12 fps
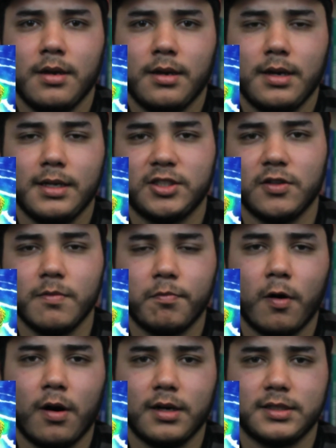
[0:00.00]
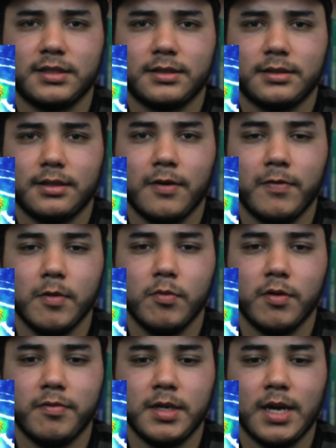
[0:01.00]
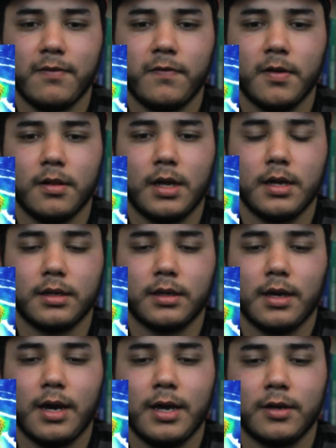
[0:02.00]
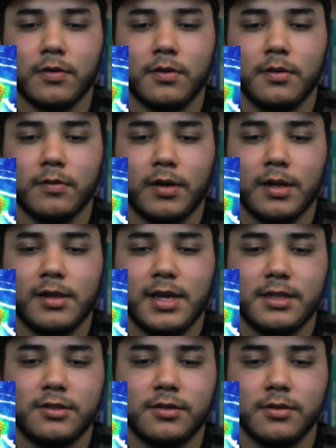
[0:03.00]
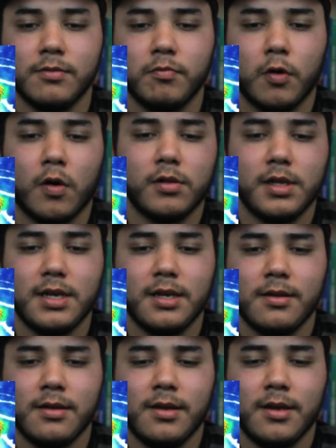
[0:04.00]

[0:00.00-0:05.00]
in some parts of the movie I feel like I could relate to Broly,